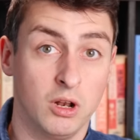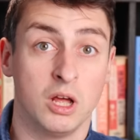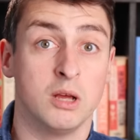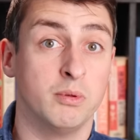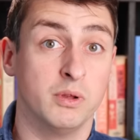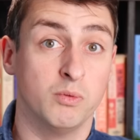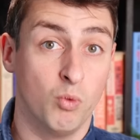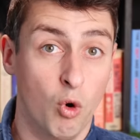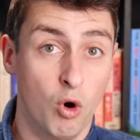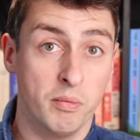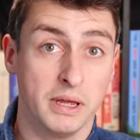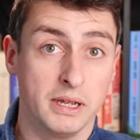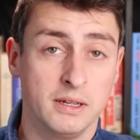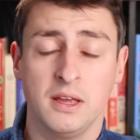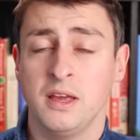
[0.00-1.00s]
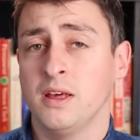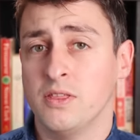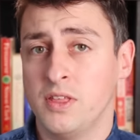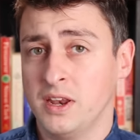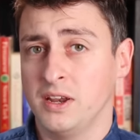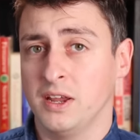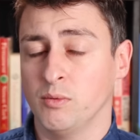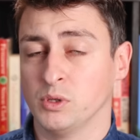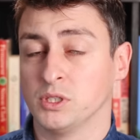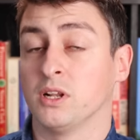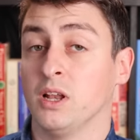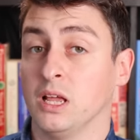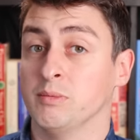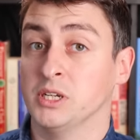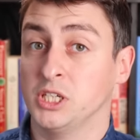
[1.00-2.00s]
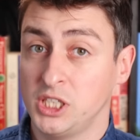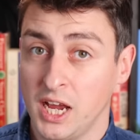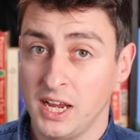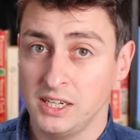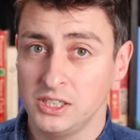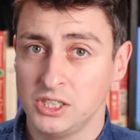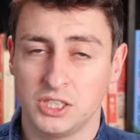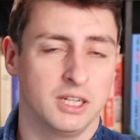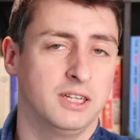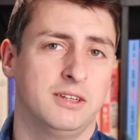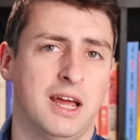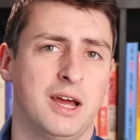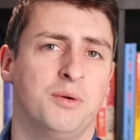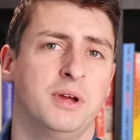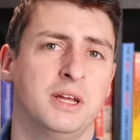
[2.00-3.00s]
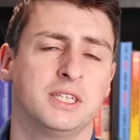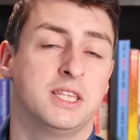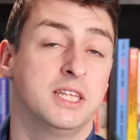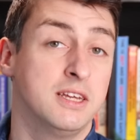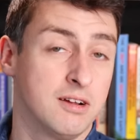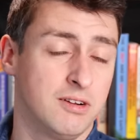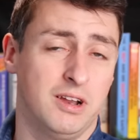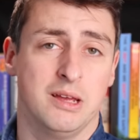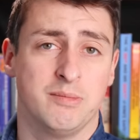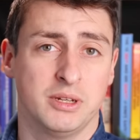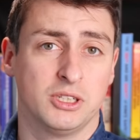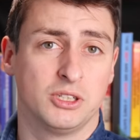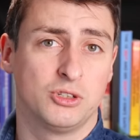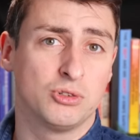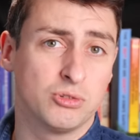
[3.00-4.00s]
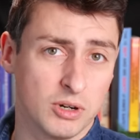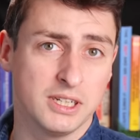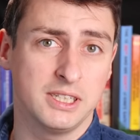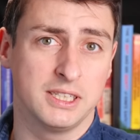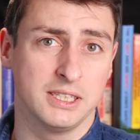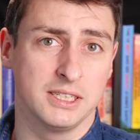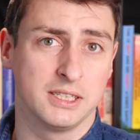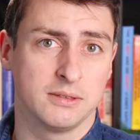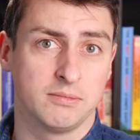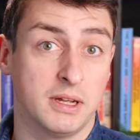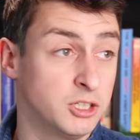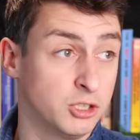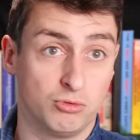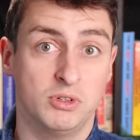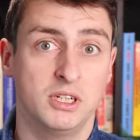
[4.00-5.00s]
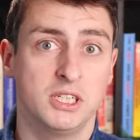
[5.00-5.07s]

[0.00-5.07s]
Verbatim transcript: global warming, then it was climate change, and now it's the climate crisis. And just